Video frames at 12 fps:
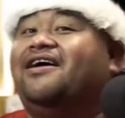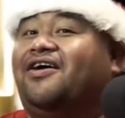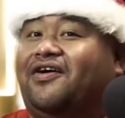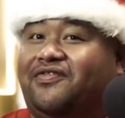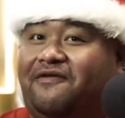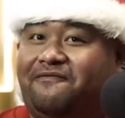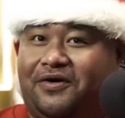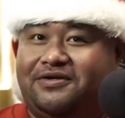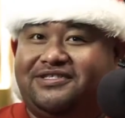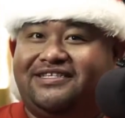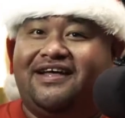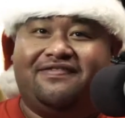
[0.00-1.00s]
on the
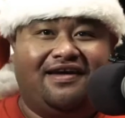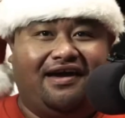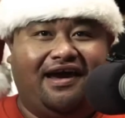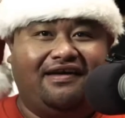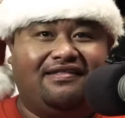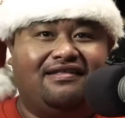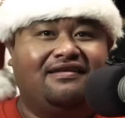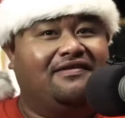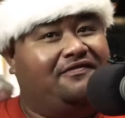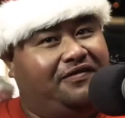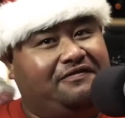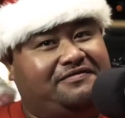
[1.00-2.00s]
1st, the 8th,
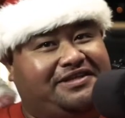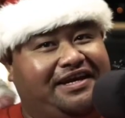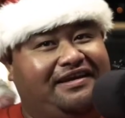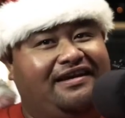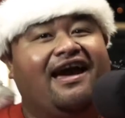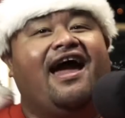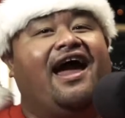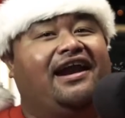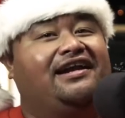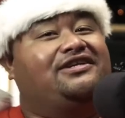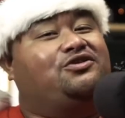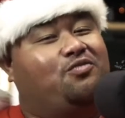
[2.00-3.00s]
15th, and
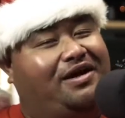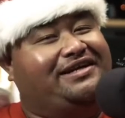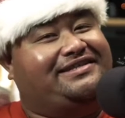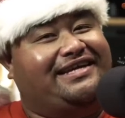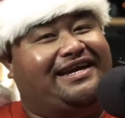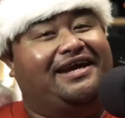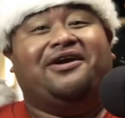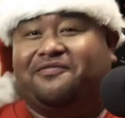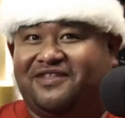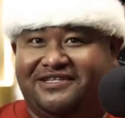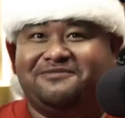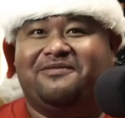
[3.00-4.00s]
the 22nd of
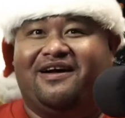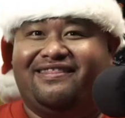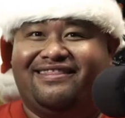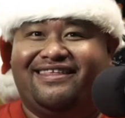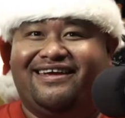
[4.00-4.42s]
this month.